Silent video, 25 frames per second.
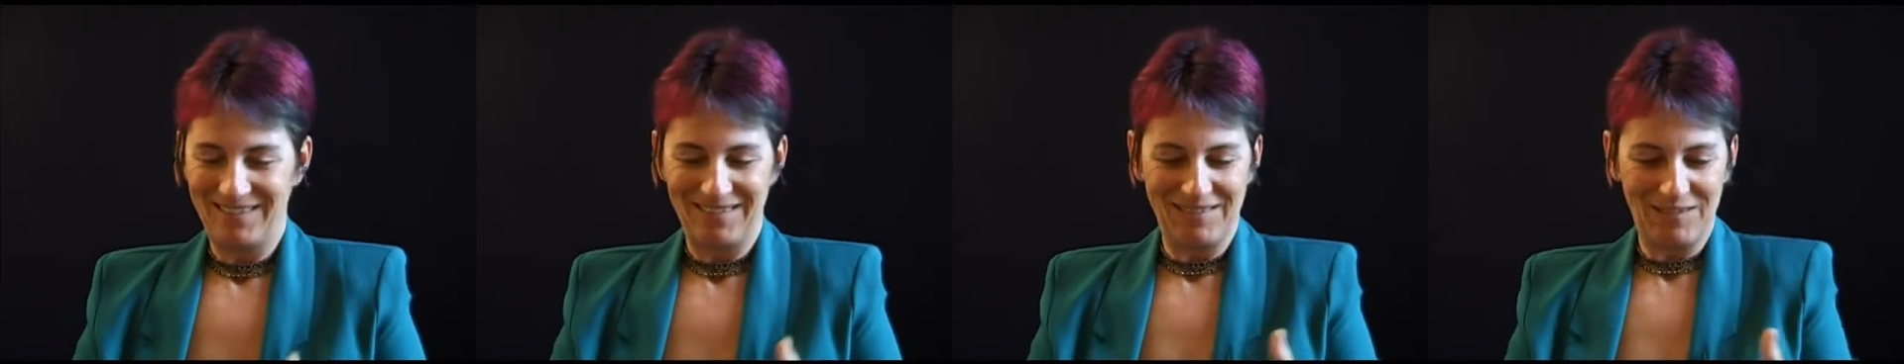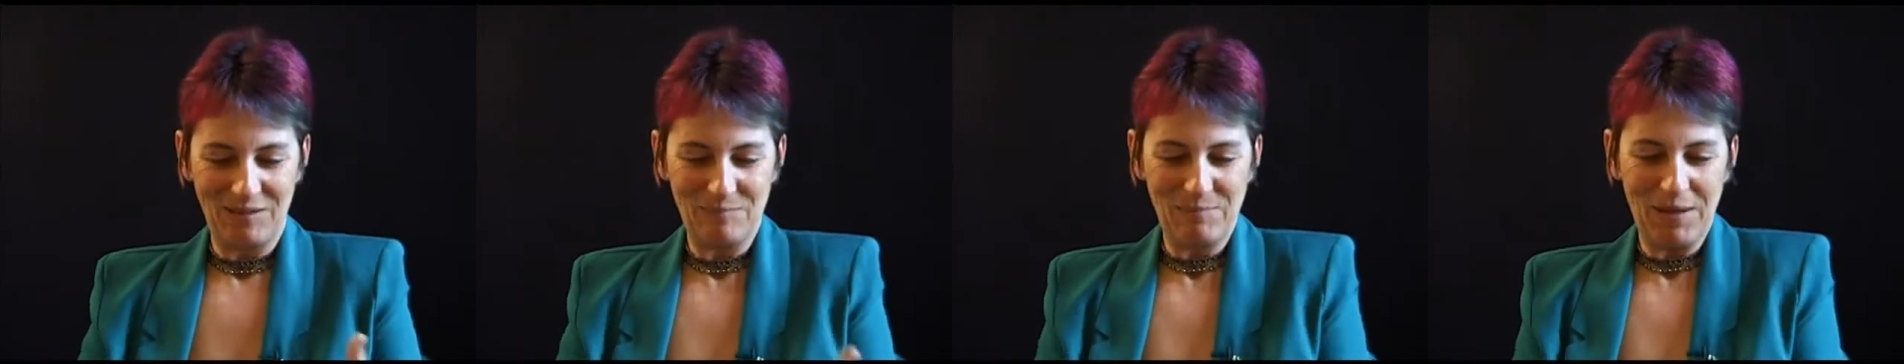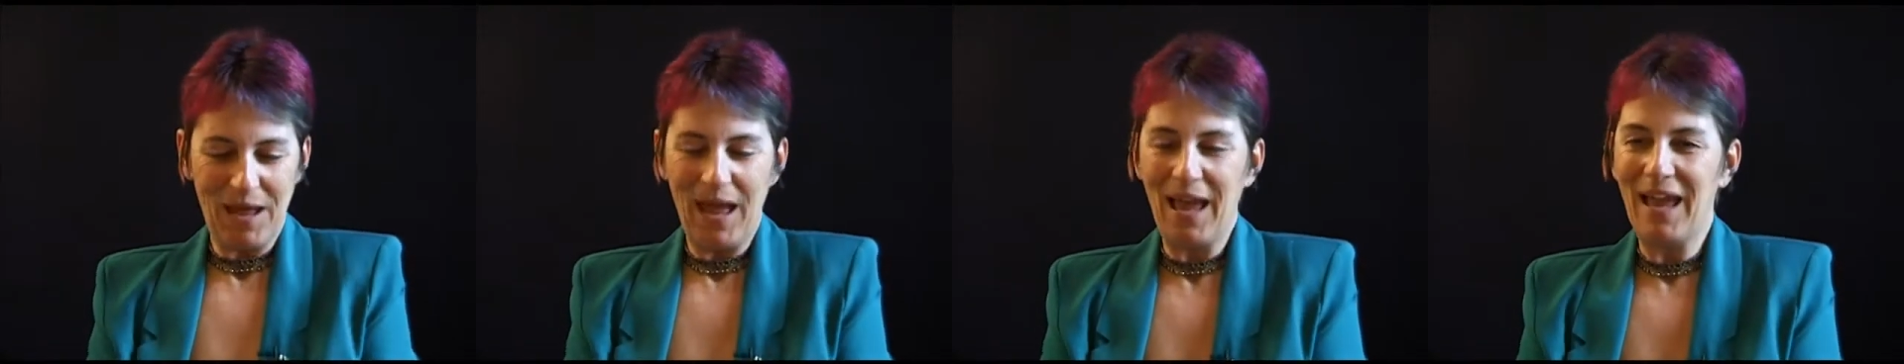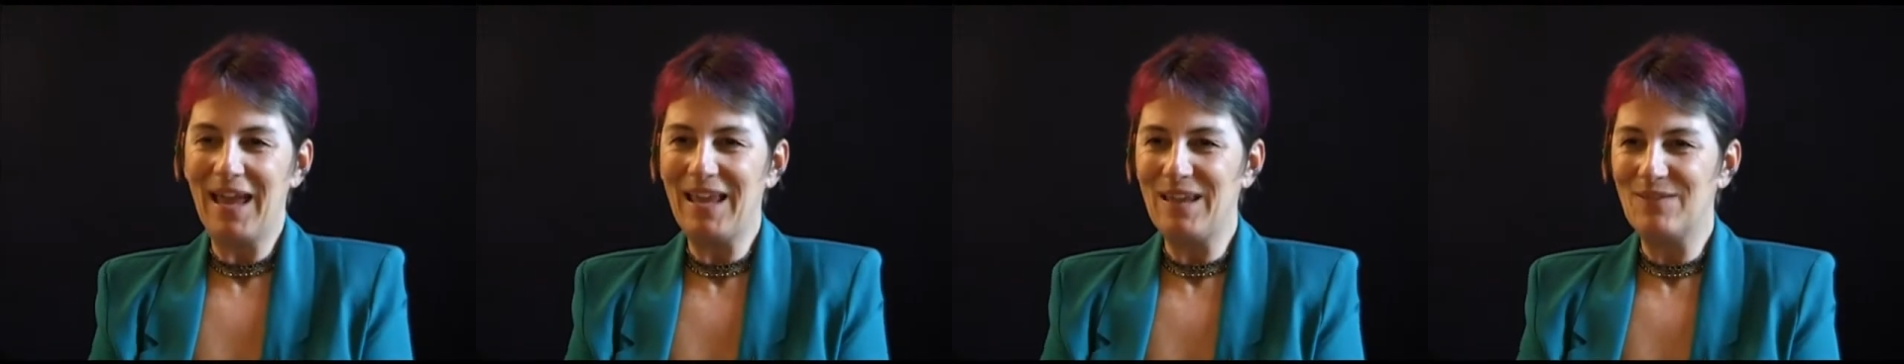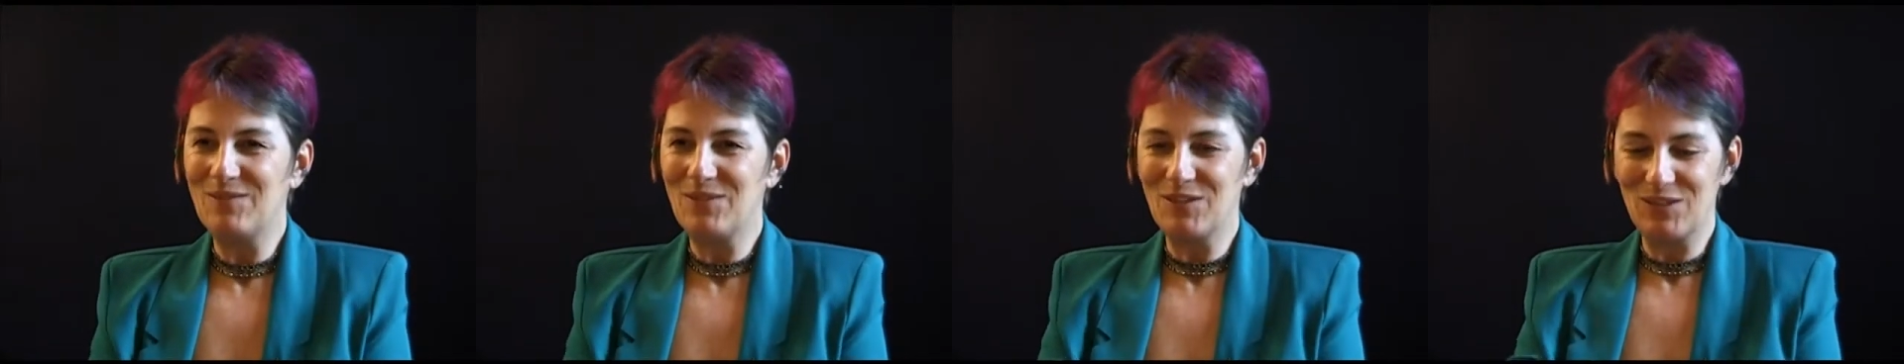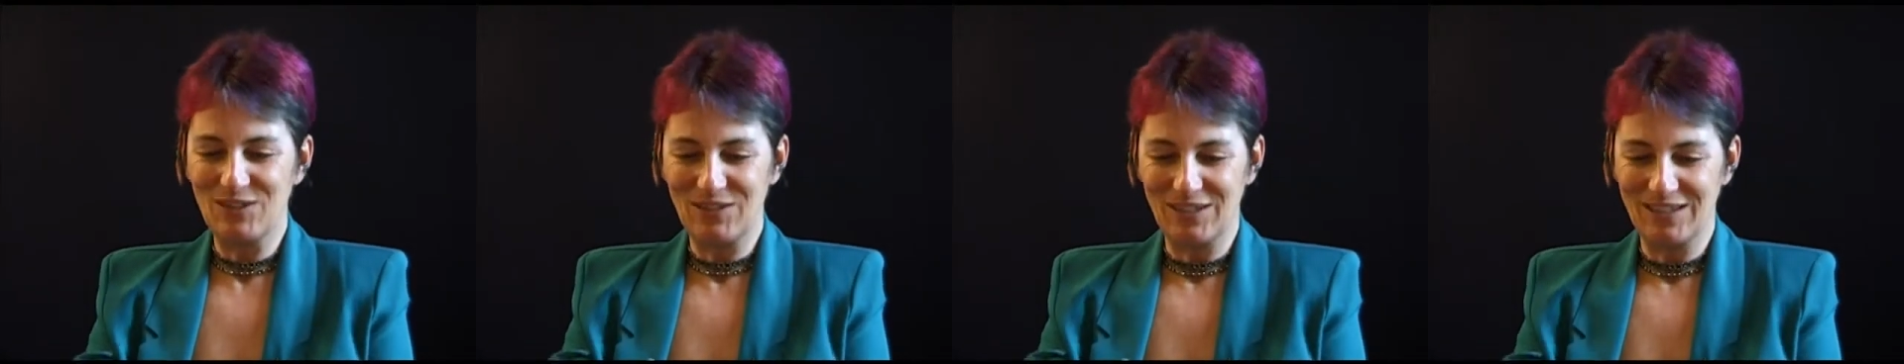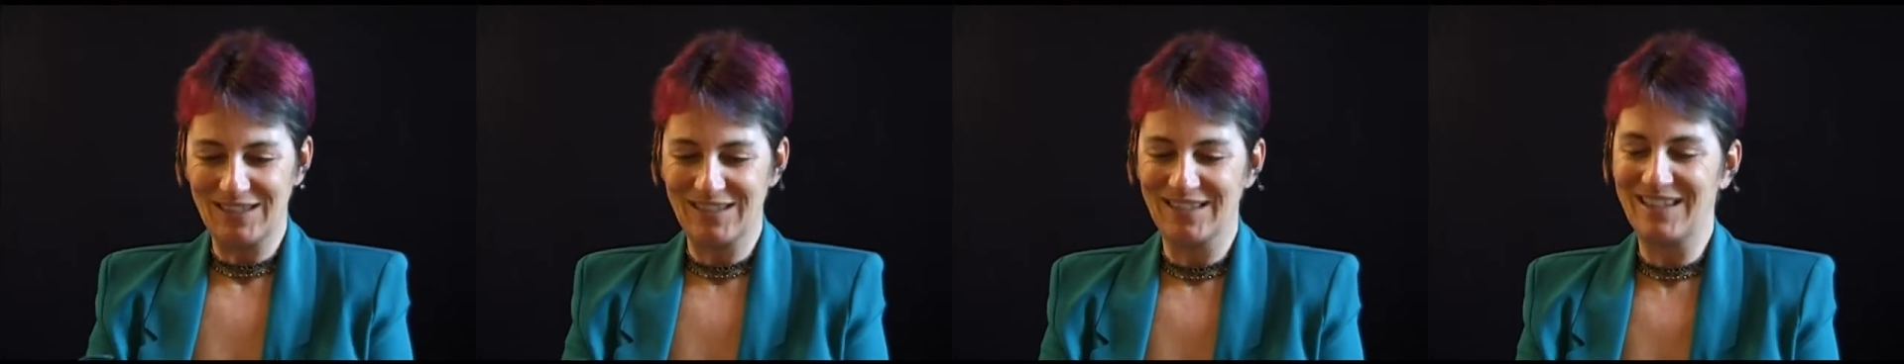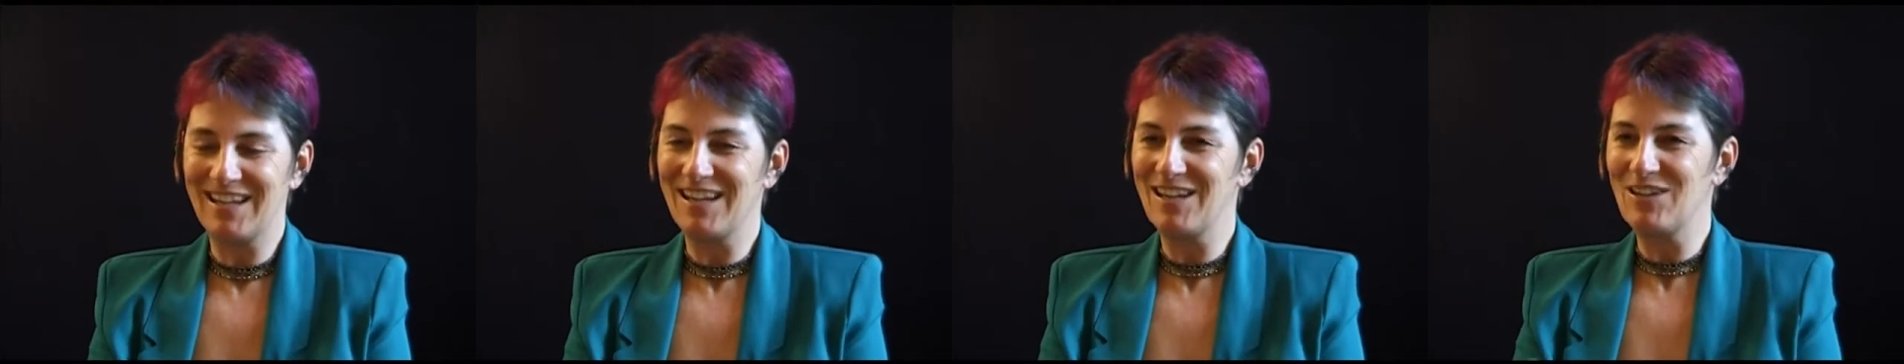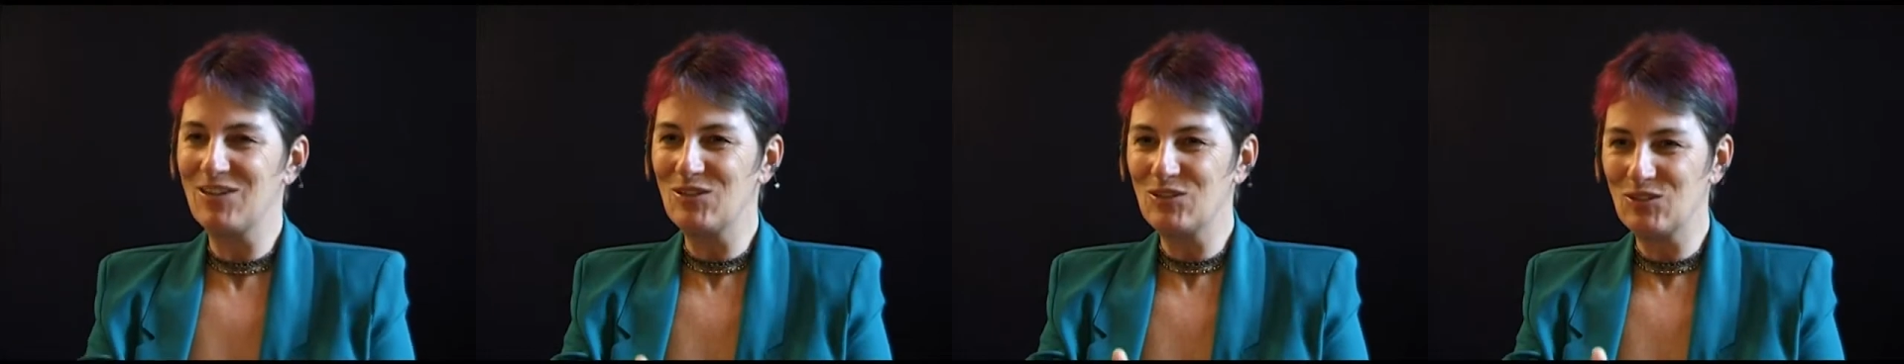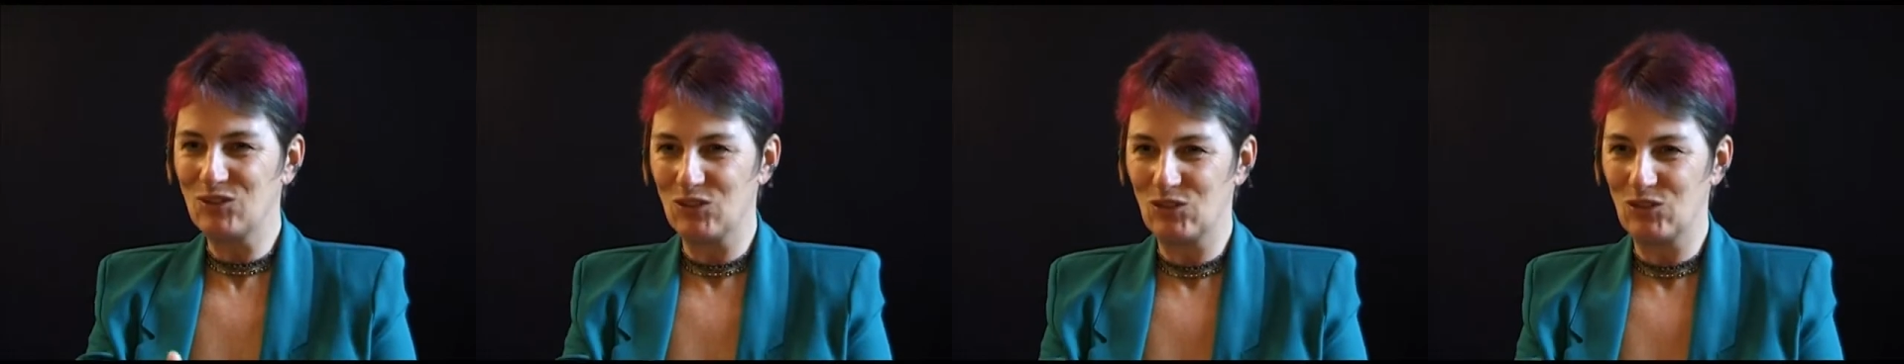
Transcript: the behaviours, the skills,